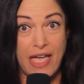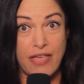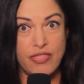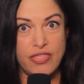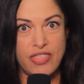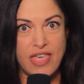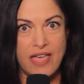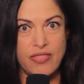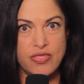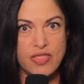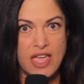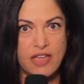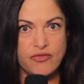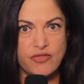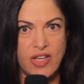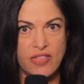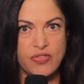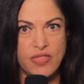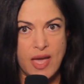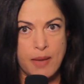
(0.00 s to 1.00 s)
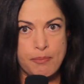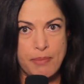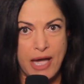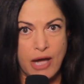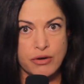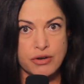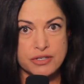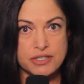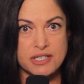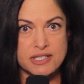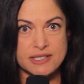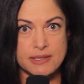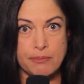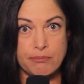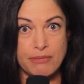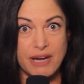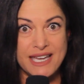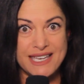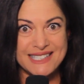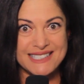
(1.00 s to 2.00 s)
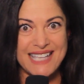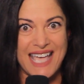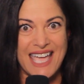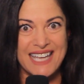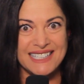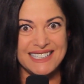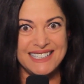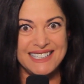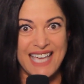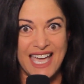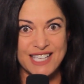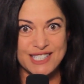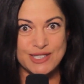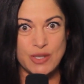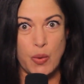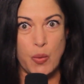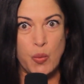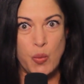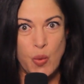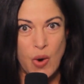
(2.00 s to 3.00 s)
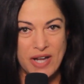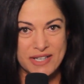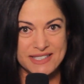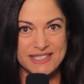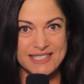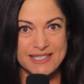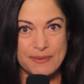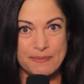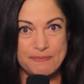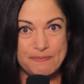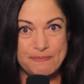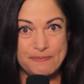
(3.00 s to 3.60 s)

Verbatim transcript: and then they fed that powder to some mice, and guess what?